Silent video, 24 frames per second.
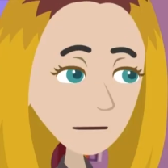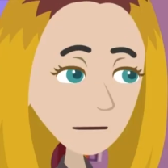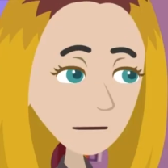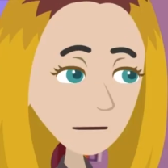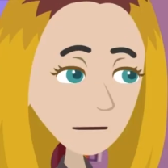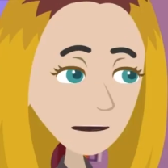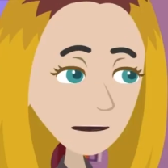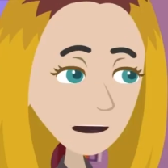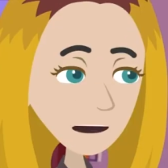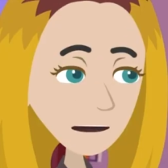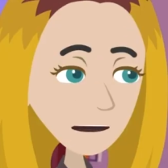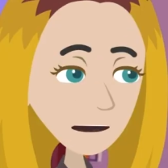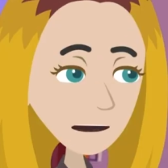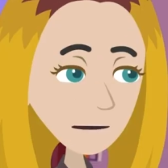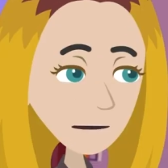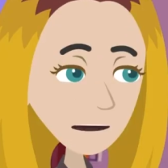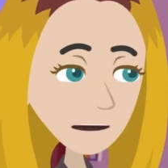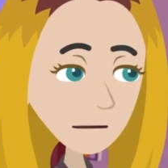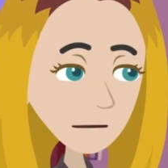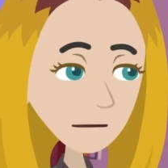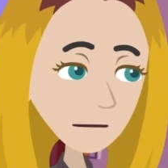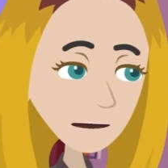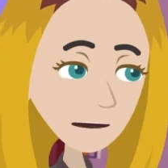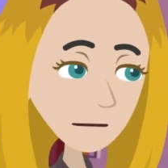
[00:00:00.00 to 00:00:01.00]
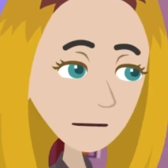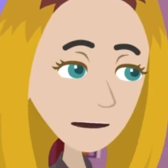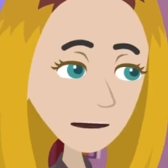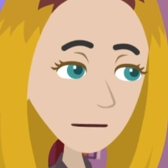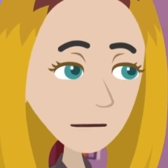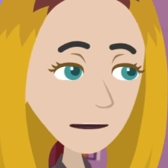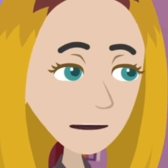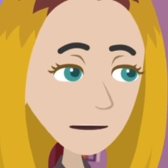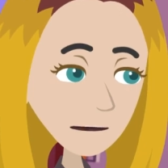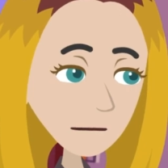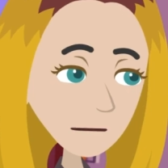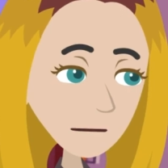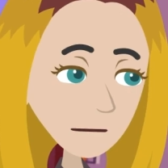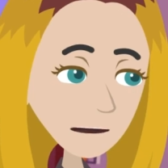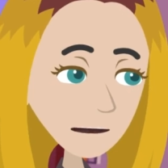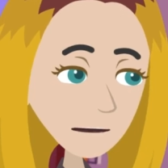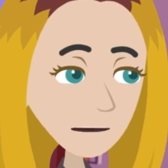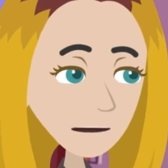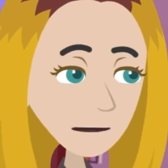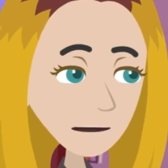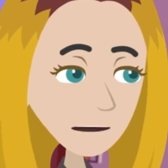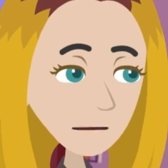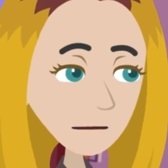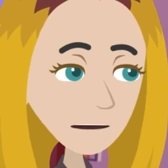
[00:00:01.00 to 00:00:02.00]
In negative sentences, we
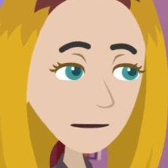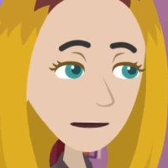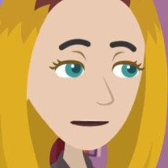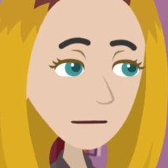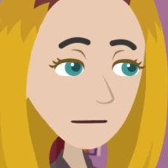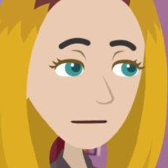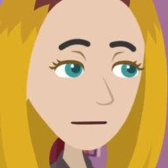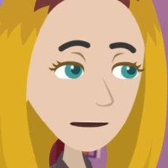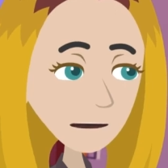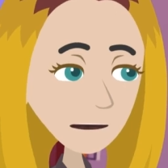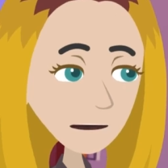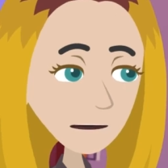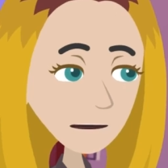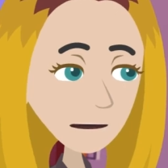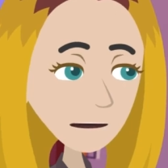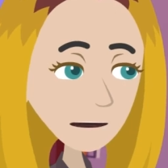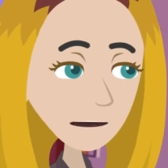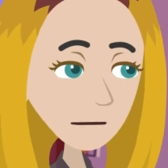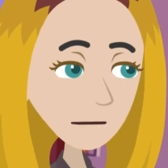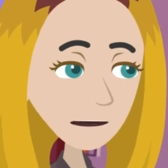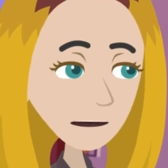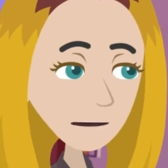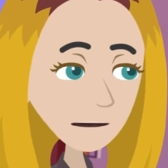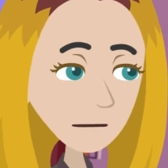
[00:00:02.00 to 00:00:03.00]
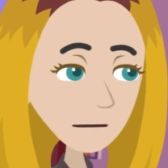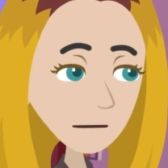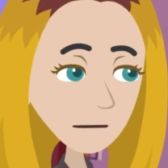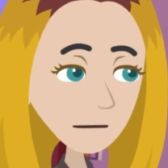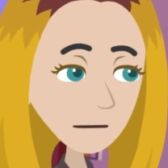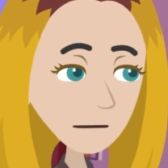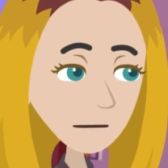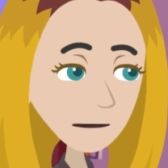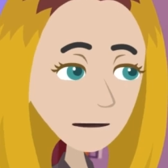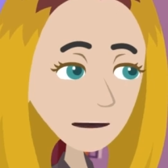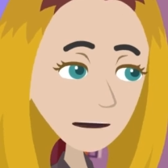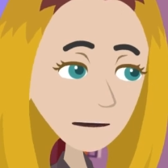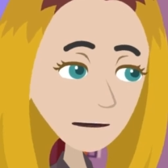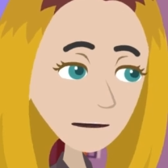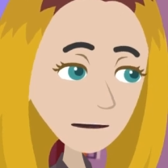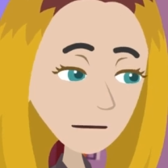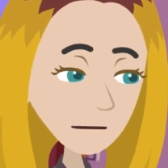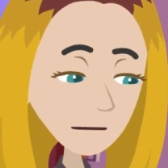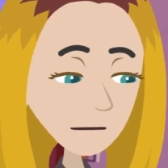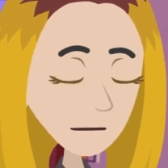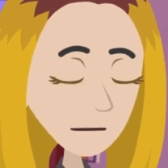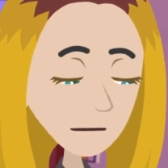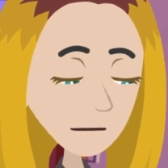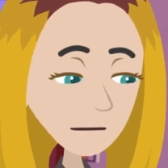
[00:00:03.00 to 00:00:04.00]
use the auxiliary verb to
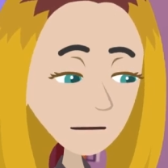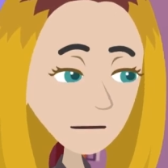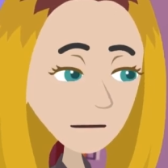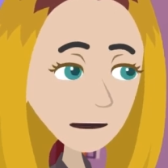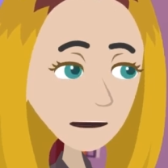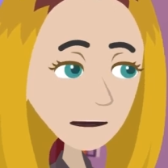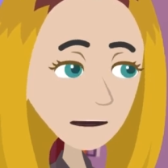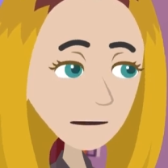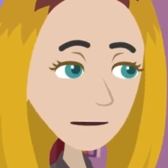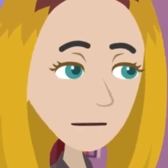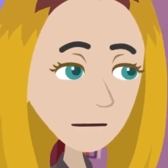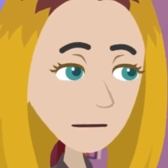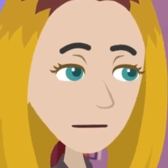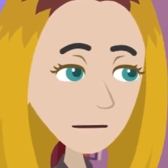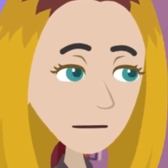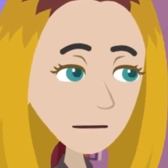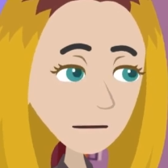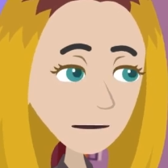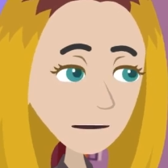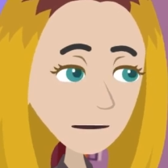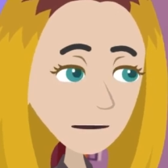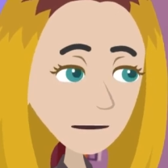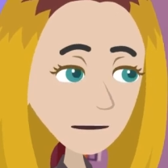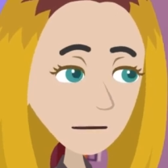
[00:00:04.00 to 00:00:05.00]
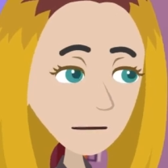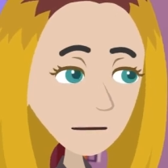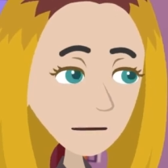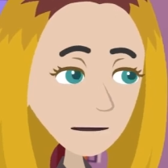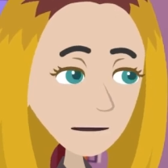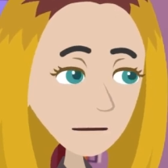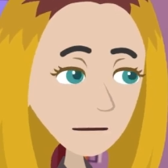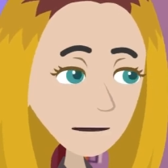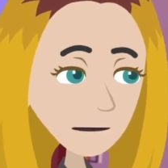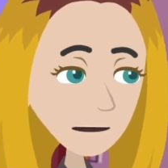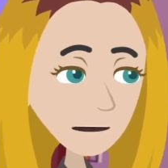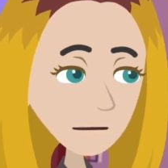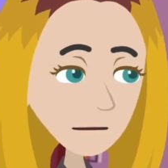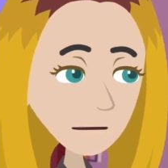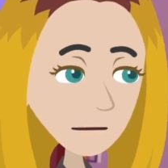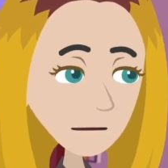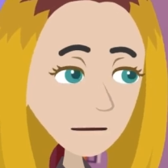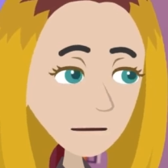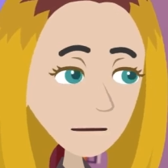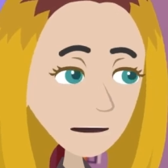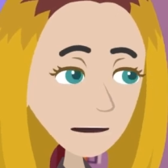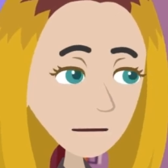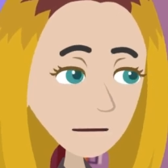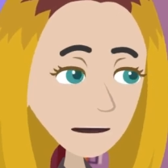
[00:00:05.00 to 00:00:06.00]
not, don't, or does not, doesn't
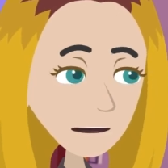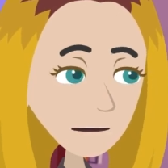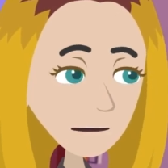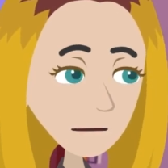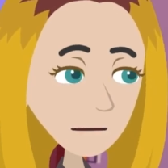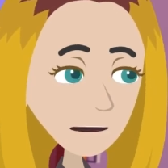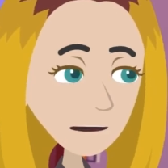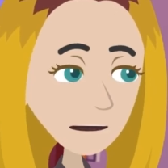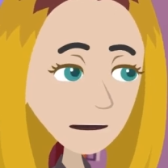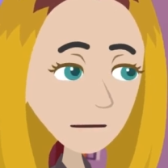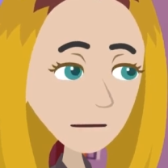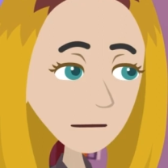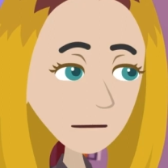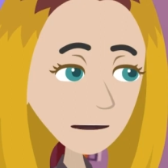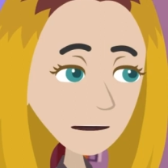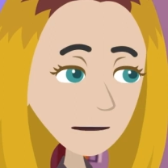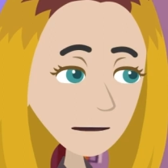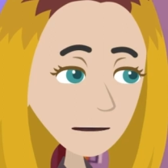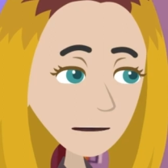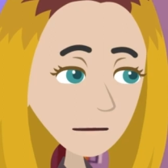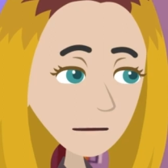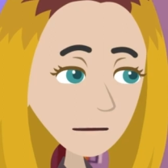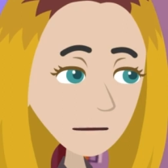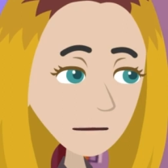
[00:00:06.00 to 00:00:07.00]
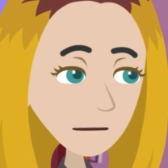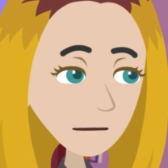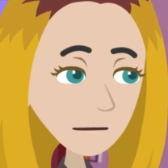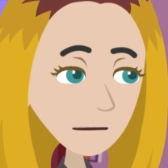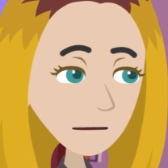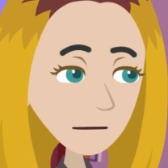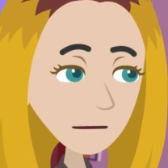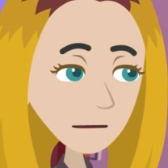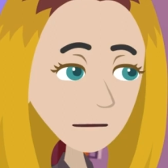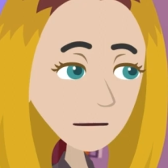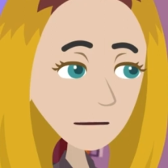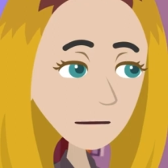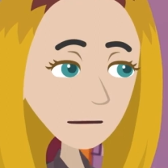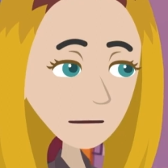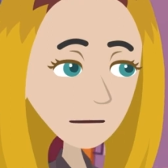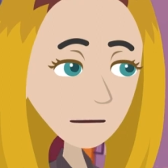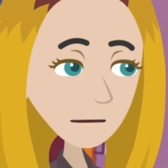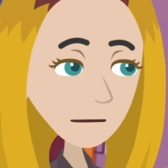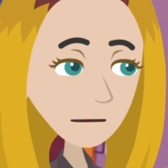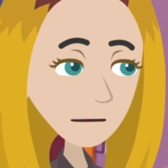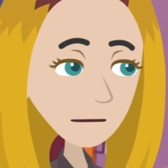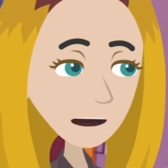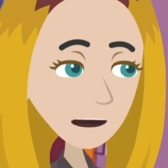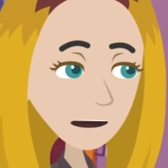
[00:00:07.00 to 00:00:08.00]
before the base form of the verb.
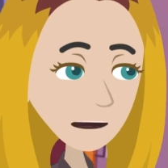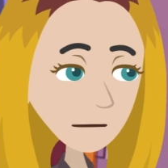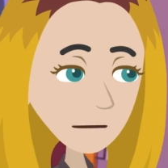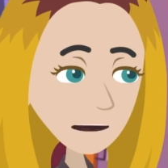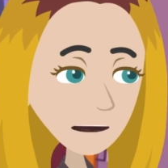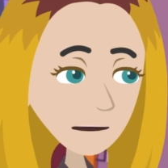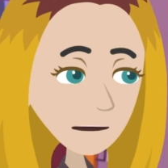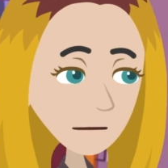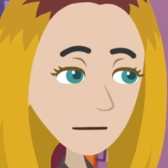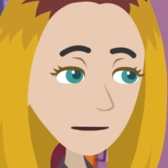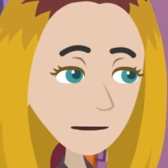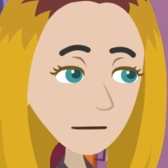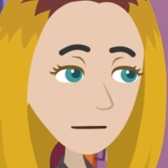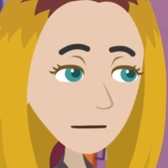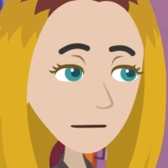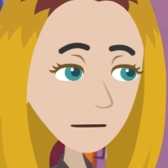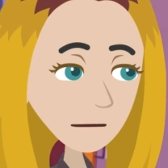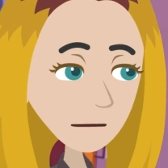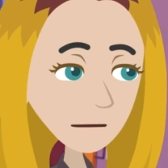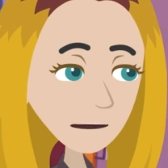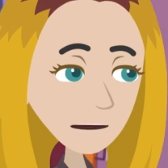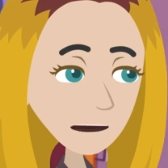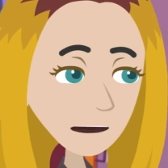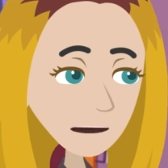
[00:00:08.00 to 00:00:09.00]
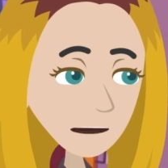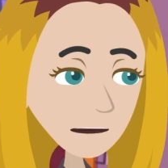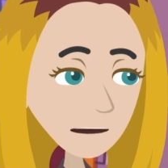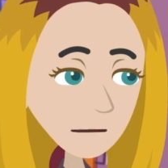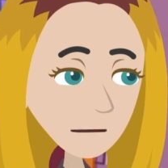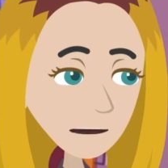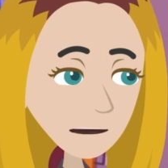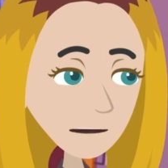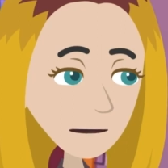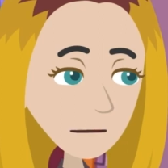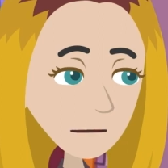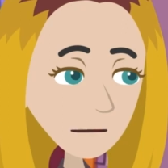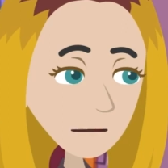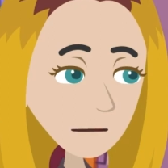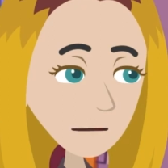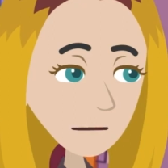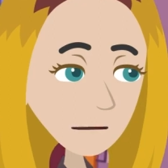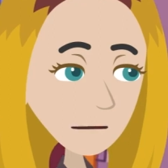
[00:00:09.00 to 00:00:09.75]
For example, I don't eat meat.